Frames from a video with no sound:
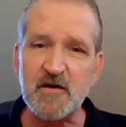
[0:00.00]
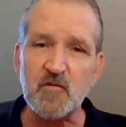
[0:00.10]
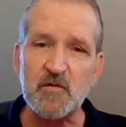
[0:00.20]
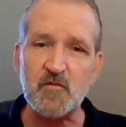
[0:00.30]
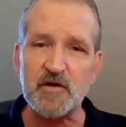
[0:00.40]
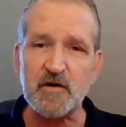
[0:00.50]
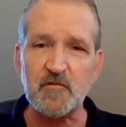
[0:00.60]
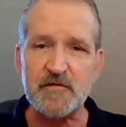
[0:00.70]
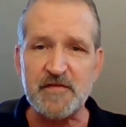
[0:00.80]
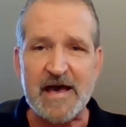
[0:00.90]

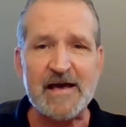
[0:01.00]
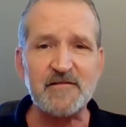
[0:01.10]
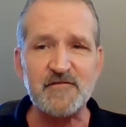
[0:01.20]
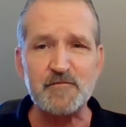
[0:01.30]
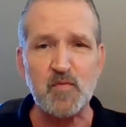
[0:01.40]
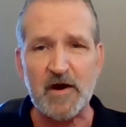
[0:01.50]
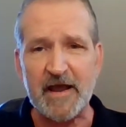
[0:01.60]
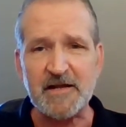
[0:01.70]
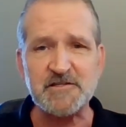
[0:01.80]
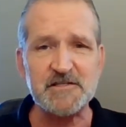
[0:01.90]
When that
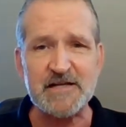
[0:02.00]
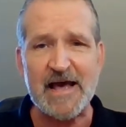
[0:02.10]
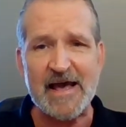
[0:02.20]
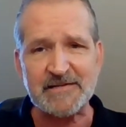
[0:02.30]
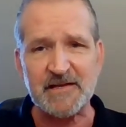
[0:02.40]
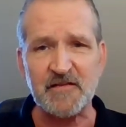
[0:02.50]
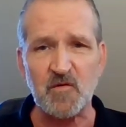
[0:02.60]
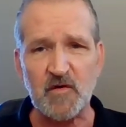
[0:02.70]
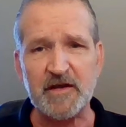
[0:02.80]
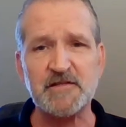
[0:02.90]
branch is acting
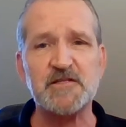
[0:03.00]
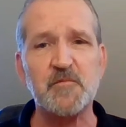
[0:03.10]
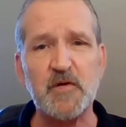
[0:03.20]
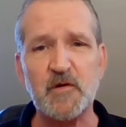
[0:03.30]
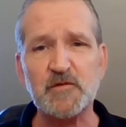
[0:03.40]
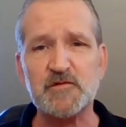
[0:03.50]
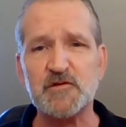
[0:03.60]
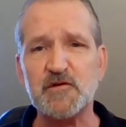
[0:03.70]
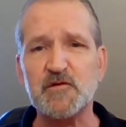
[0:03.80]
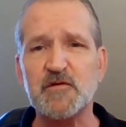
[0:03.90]
the way it's supposed
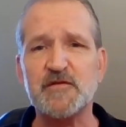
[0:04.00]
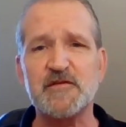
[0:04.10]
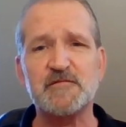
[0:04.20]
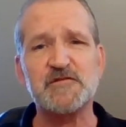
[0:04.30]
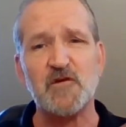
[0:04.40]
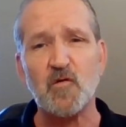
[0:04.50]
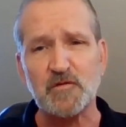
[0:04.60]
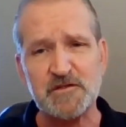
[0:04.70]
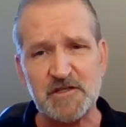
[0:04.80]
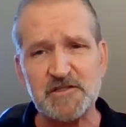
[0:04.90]
to, and the
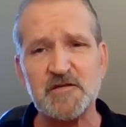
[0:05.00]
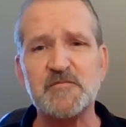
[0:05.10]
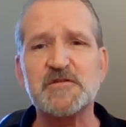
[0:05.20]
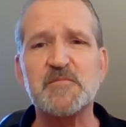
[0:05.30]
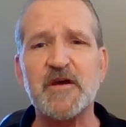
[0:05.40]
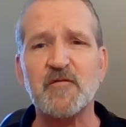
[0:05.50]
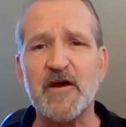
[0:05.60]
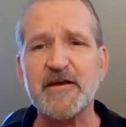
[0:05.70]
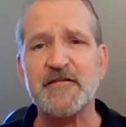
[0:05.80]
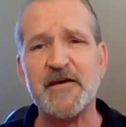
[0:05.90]
whole system is being
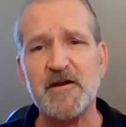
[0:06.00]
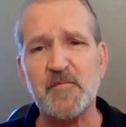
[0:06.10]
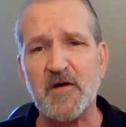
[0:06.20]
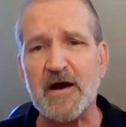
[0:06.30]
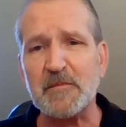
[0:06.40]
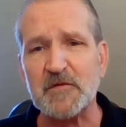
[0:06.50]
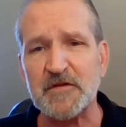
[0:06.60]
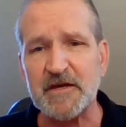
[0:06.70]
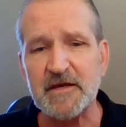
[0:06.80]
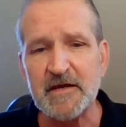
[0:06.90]
regulated
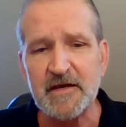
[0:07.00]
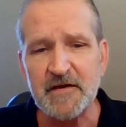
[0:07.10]
properly,